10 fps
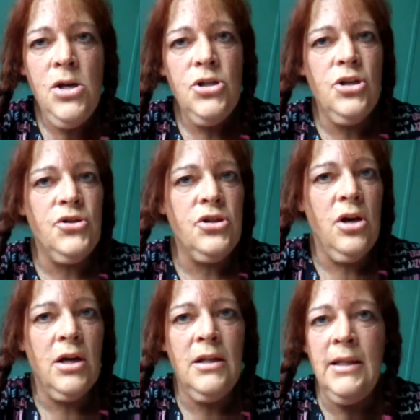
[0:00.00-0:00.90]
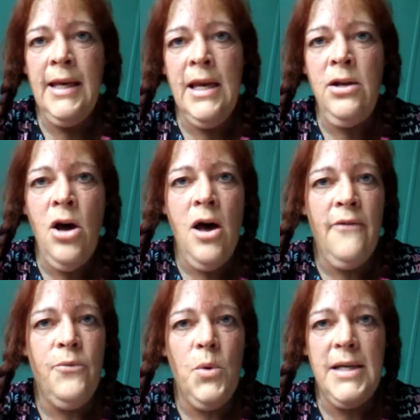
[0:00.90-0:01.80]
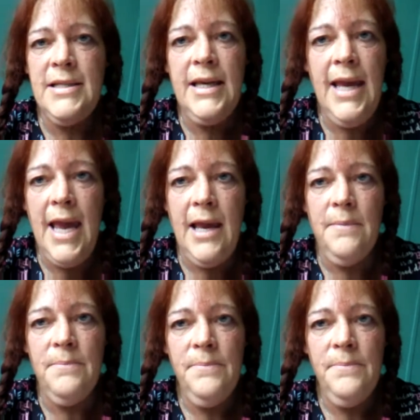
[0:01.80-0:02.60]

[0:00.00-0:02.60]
So start clicking off what is a game.